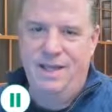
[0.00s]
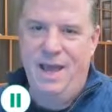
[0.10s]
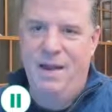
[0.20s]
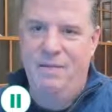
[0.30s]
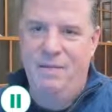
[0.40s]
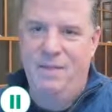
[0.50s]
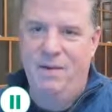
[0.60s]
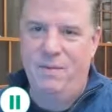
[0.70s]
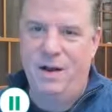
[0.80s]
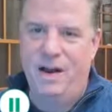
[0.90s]
And that would
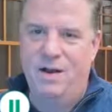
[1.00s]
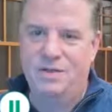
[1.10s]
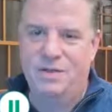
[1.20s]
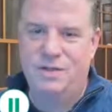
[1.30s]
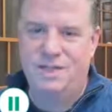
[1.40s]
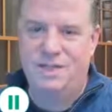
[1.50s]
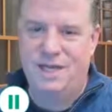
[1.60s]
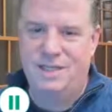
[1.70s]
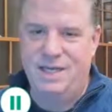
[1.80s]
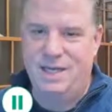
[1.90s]
be what I also
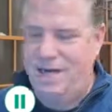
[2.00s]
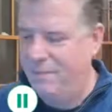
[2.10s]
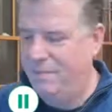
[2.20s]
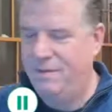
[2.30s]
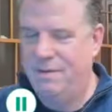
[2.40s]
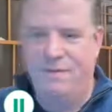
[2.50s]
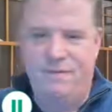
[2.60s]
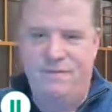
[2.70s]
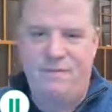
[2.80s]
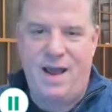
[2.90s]
decide to name the
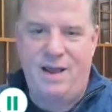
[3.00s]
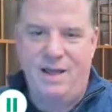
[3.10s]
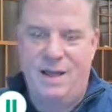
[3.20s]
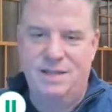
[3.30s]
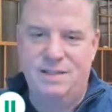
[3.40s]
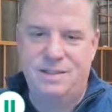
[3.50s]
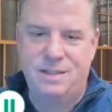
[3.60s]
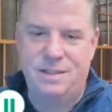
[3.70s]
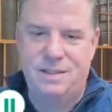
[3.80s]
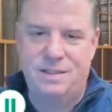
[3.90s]
file as.
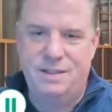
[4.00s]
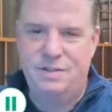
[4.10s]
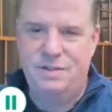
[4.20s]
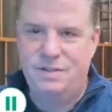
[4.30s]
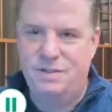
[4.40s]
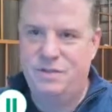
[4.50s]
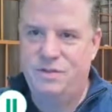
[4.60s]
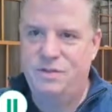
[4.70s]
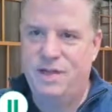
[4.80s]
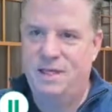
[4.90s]
So
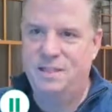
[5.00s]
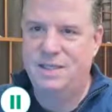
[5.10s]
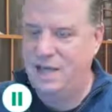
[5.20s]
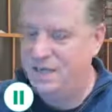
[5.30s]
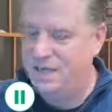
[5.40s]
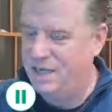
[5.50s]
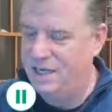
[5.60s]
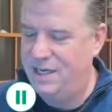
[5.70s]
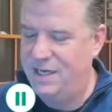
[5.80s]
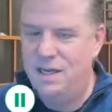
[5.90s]

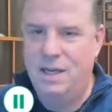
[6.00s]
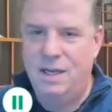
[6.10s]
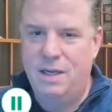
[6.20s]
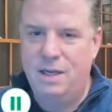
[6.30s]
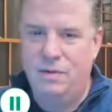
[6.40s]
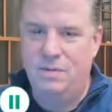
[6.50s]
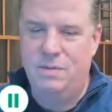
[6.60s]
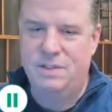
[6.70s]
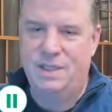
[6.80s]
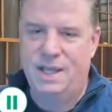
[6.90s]
2018
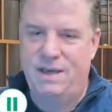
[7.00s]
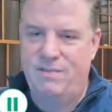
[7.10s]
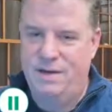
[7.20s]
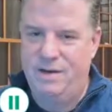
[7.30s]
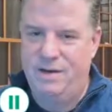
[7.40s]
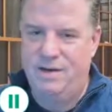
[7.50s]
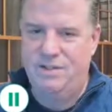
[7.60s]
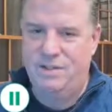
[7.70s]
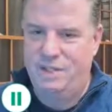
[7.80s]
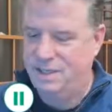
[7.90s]
is
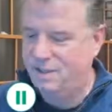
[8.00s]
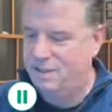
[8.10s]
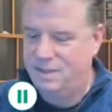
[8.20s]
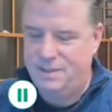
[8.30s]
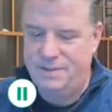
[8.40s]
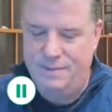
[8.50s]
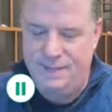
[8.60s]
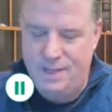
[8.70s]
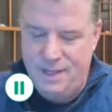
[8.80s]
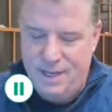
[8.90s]
11/06
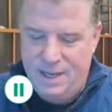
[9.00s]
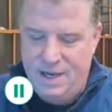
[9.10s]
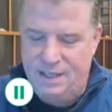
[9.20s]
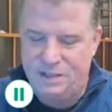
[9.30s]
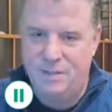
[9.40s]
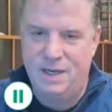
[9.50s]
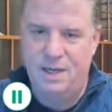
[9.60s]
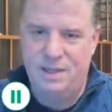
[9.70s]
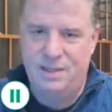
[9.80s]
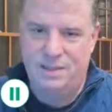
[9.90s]

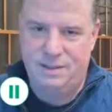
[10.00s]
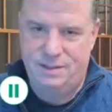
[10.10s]
XYZLC.